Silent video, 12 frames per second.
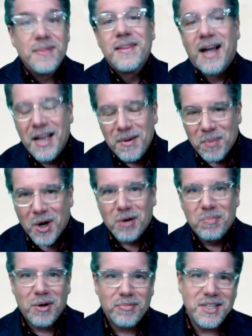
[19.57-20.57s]
Hi, I'm
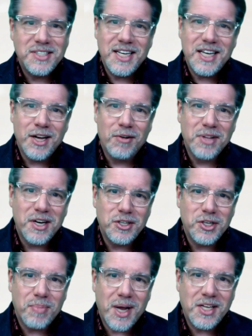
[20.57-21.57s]
Mark Murphy, CEO of
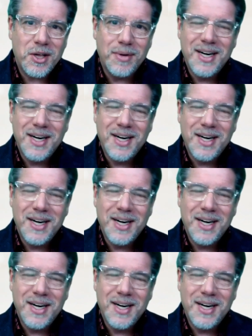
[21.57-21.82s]
Leadership IQ,